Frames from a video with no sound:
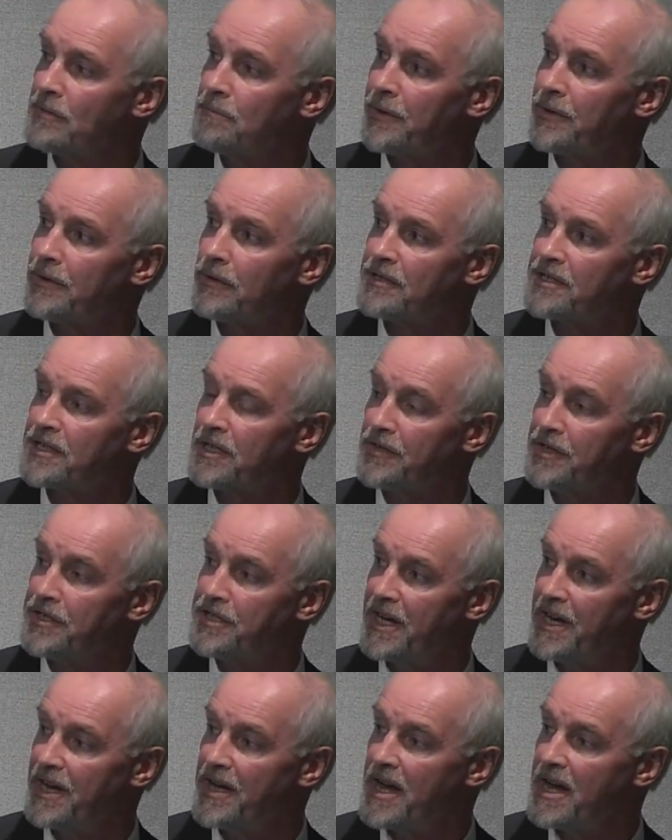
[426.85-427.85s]
but also the
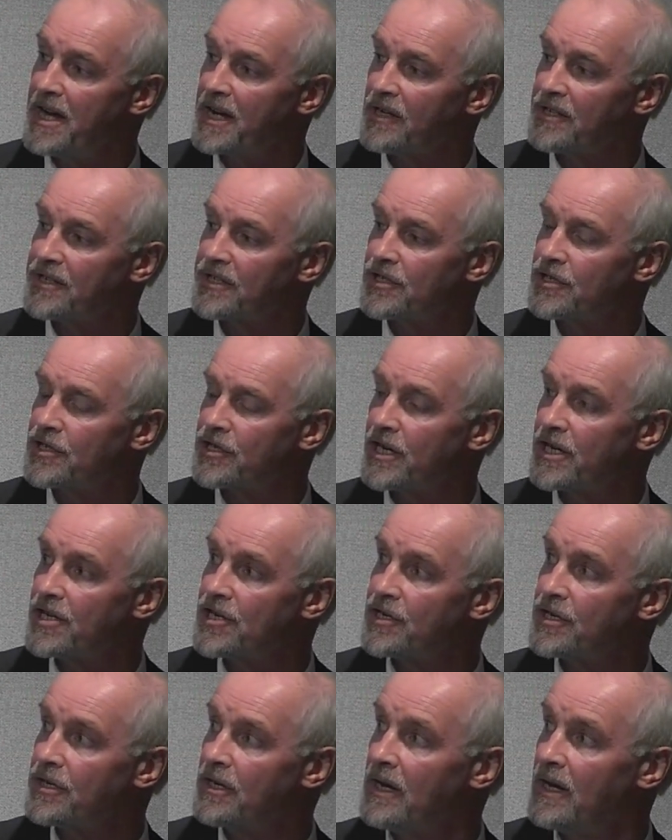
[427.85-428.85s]
DNA
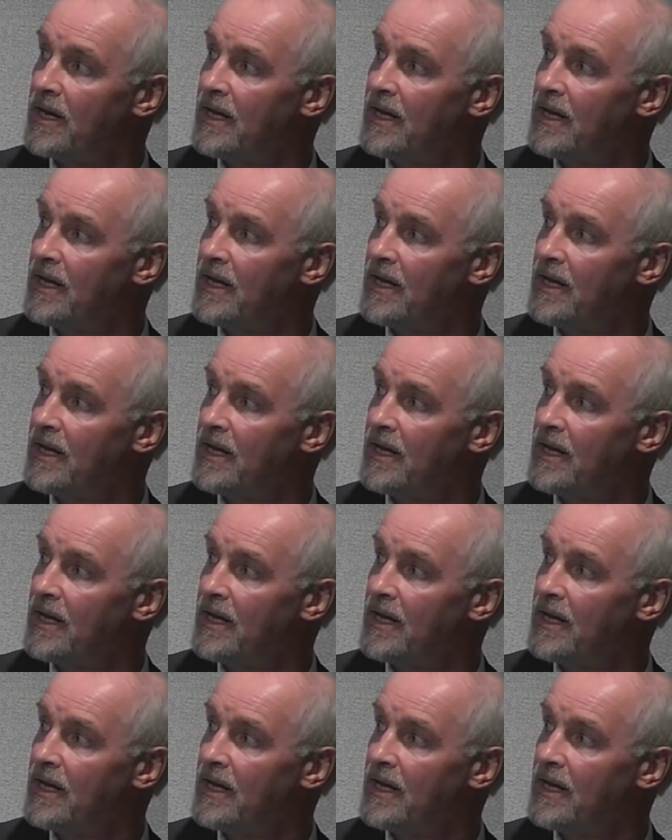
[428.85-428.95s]
concentration.